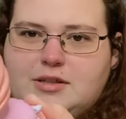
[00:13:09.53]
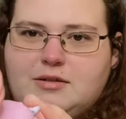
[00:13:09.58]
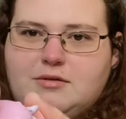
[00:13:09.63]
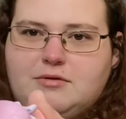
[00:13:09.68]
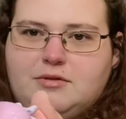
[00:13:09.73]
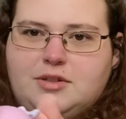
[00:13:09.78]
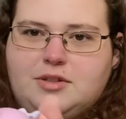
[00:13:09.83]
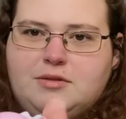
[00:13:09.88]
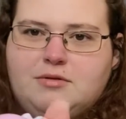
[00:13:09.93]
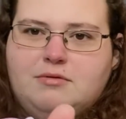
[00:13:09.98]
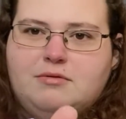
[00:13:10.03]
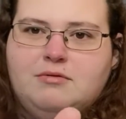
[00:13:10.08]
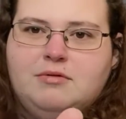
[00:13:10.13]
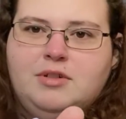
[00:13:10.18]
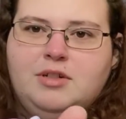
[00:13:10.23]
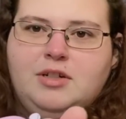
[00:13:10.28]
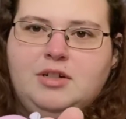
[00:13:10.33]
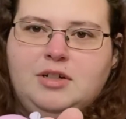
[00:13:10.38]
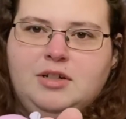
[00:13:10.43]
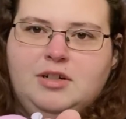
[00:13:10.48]
don't do
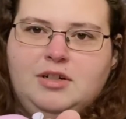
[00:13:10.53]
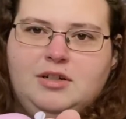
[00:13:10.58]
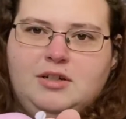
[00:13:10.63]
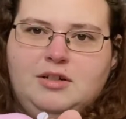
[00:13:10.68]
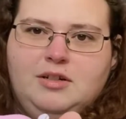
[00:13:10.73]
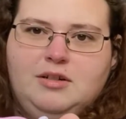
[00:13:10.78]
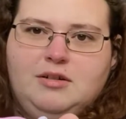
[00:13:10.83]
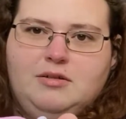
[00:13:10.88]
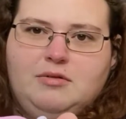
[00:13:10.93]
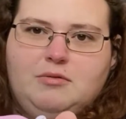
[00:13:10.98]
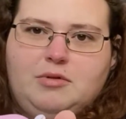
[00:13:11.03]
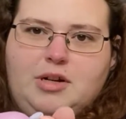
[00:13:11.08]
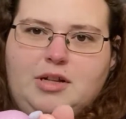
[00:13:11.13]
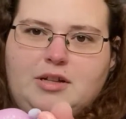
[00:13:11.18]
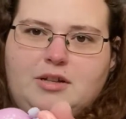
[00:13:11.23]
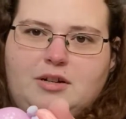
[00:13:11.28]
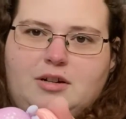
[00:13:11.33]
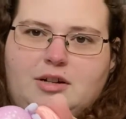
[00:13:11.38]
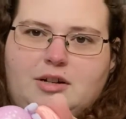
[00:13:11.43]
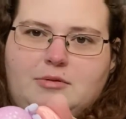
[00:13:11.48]

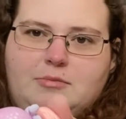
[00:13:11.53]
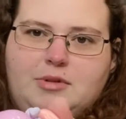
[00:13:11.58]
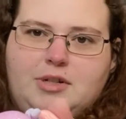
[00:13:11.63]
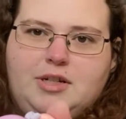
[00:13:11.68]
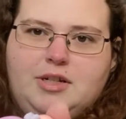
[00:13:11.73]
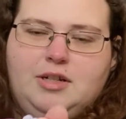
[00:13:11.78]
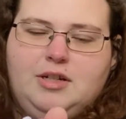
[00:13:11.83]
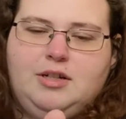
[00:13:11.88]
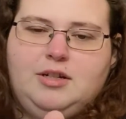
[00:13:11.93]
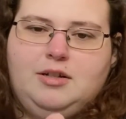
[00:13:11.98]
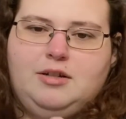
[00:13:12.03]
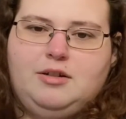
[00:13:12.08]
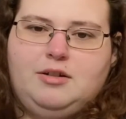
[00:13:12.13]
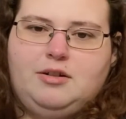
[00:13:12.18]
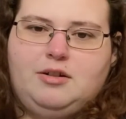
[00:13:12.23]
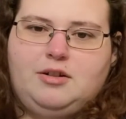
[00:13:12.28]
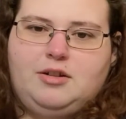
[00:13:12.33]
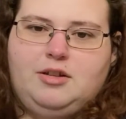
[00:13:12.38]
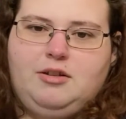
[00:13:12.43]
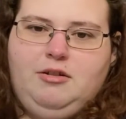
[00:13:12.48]
well at all, but
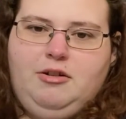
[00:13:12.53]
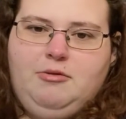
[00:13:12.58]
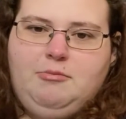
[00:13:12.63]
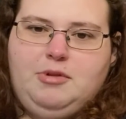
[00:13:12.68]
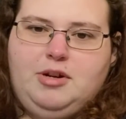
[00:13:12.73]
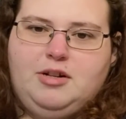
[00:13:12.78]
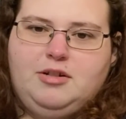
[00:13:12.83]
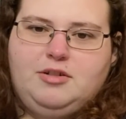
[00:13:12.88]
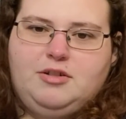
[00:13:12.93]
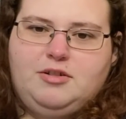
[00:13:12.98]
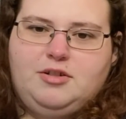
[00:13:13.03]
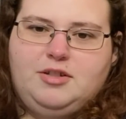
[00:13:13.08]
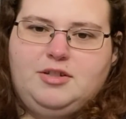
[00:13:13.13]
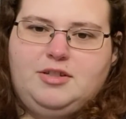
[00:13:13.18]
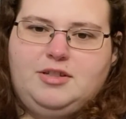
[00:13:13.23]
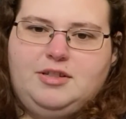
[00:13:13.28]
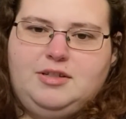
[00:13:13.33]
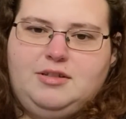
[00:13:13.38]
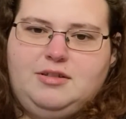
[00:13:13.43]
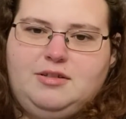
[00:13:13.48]
her cutie marks are
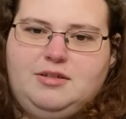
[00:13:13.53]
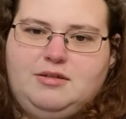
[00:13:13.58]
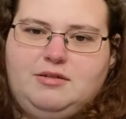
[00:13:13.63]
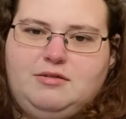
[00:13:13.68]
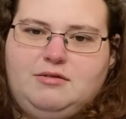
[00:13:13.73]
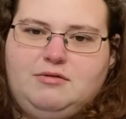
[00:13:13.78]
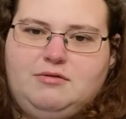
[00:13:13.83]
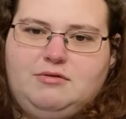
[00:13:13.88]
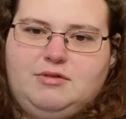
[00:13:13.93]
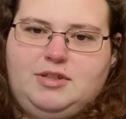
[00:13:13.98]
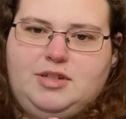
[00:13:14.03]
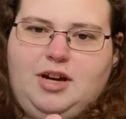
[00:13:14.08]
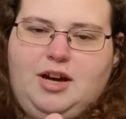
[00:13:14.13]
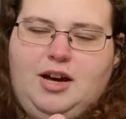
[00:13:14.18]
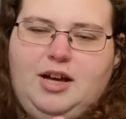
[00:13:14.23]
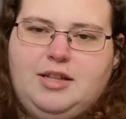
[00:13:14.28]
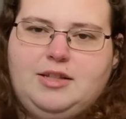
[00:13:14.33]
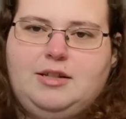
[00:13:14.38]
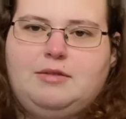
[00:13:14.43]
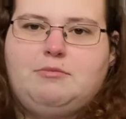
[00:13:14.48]
just these little
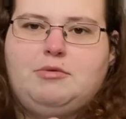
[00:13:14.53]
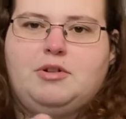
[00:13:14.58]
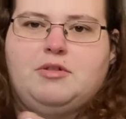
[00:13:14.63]
dots on